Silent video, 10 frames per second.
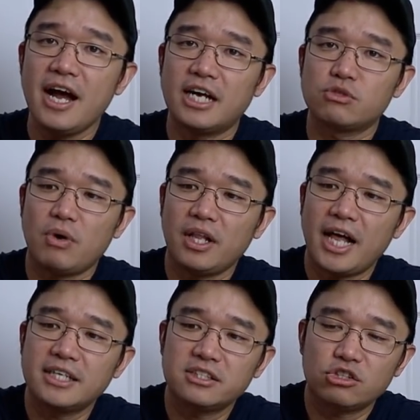as well
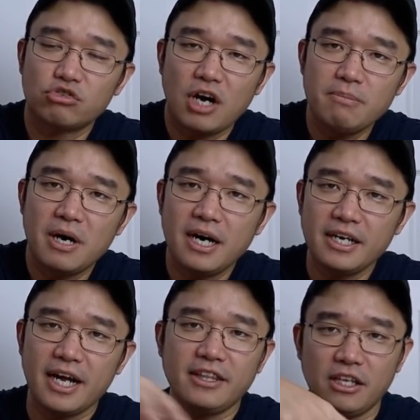as the
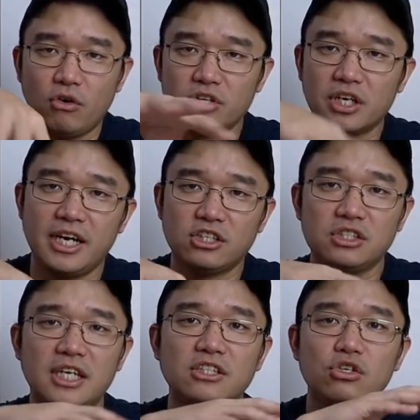tripod, and then all the
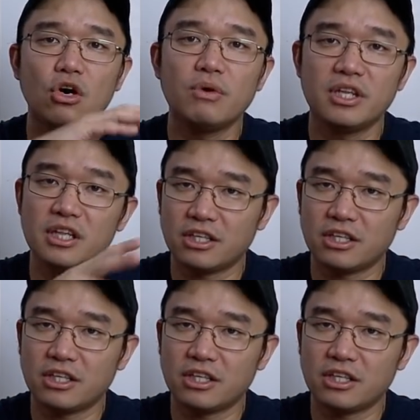connections that you go with it,